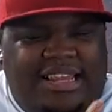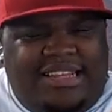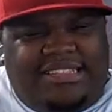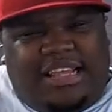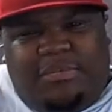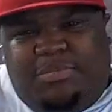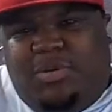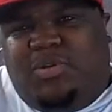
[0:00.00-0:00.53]
it's
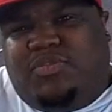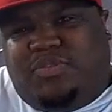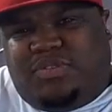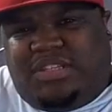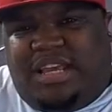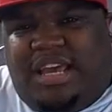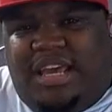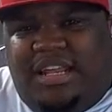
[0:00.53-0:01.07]
that beautiful
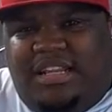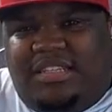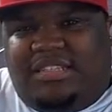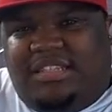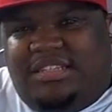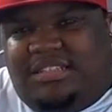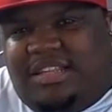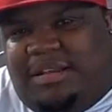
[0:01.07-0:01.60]
side,
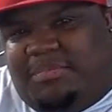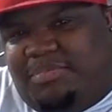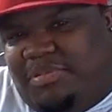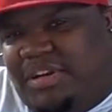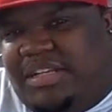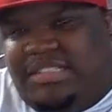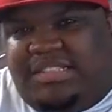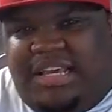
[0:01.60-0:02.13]
it's that
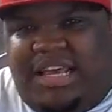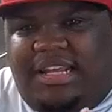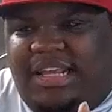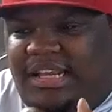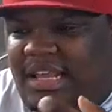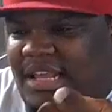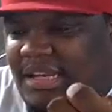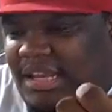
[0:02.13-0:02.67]
pretty side,
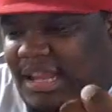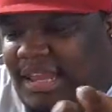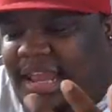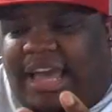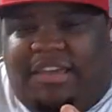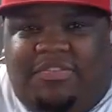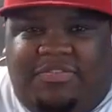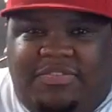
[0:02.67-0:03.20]
that
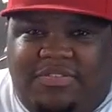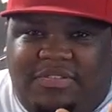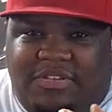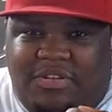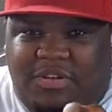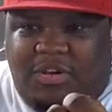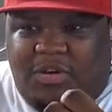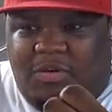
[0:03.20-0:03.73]
life,
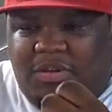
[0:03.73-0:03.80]
you know.